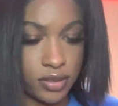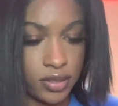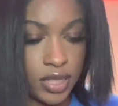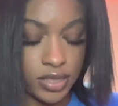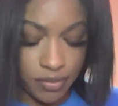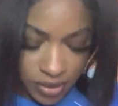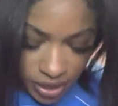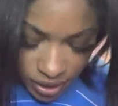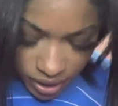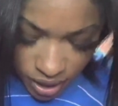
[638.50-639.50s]
That's
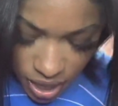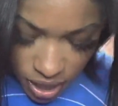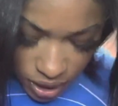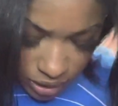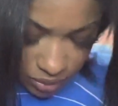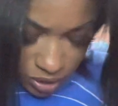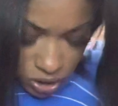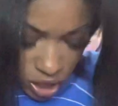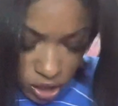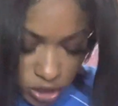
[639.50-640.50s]
everything. Yeah, comes with a
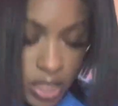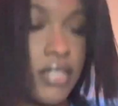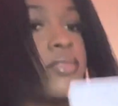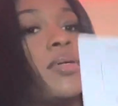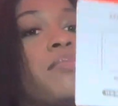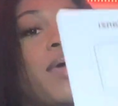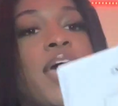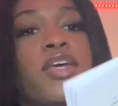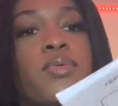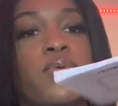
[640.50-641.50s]
charger. Comes with a
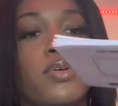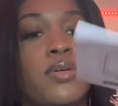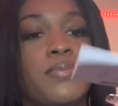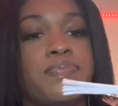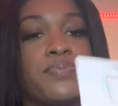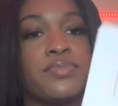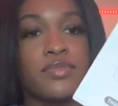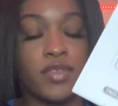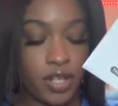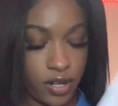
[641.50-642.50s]
manual.
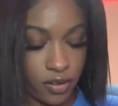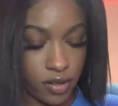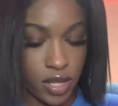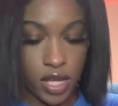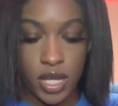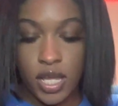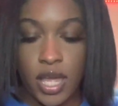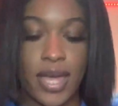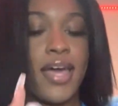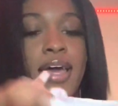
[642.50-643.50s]
You know,
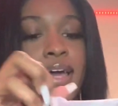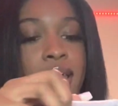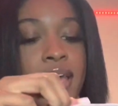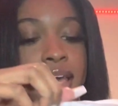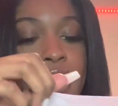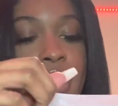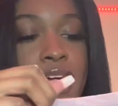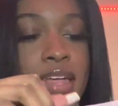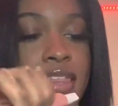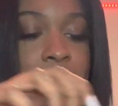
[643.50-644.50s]
and
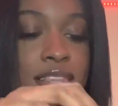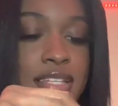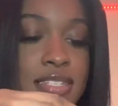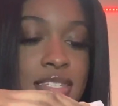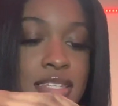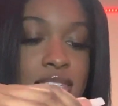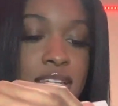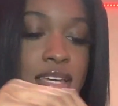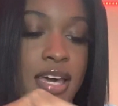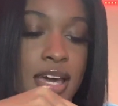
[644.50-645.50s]
this is
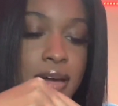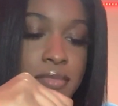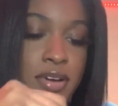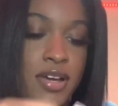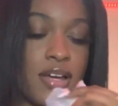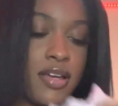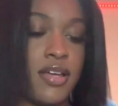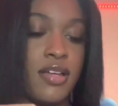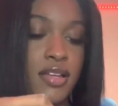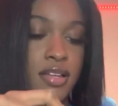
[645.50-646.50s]
the camera.
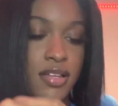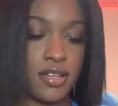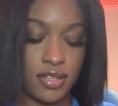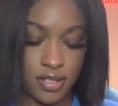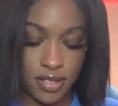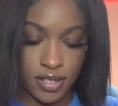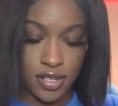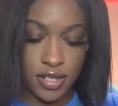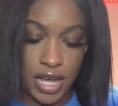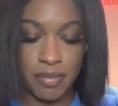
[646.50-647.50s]

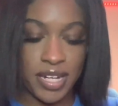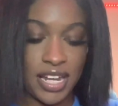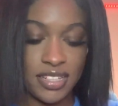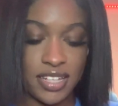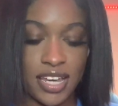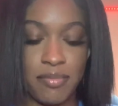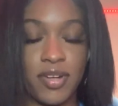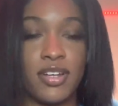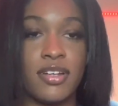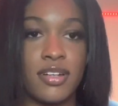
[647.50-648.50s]
I mean, not the
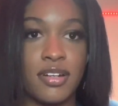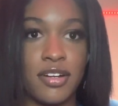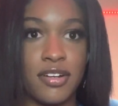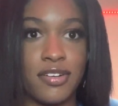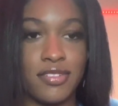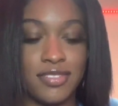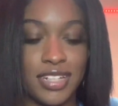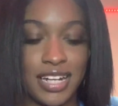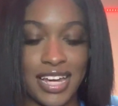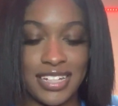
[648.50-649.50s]
camera, girl.
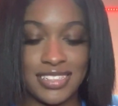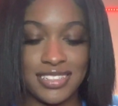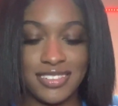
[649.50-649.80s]
The lights.